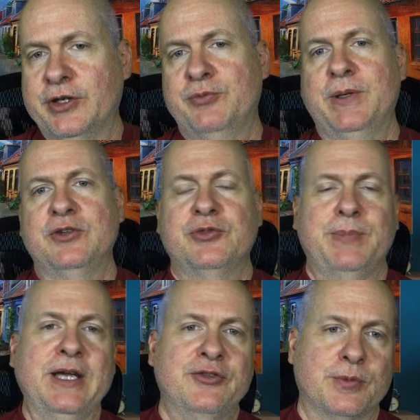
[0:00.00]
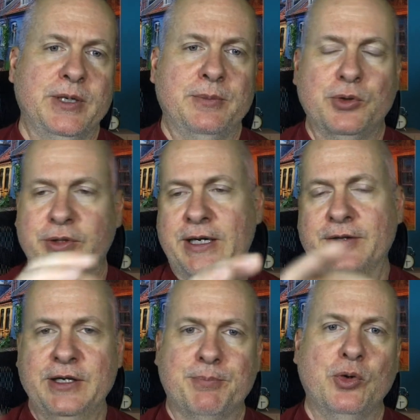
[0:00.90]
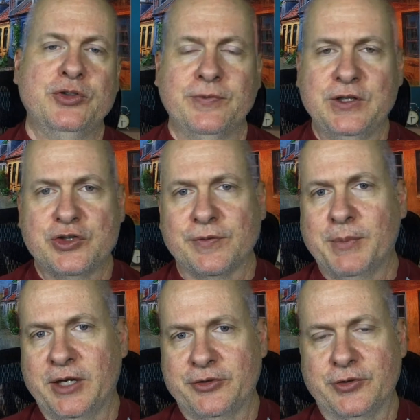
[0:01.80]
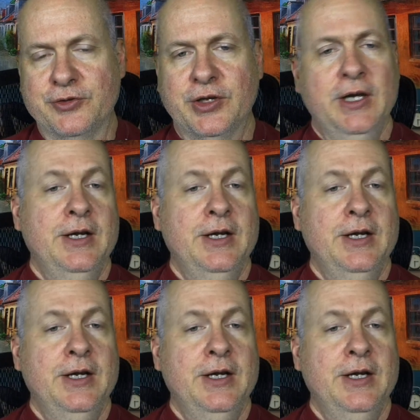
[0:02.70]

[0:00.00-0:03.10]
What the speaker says: big space for me to put down the hit points of each of the monsters.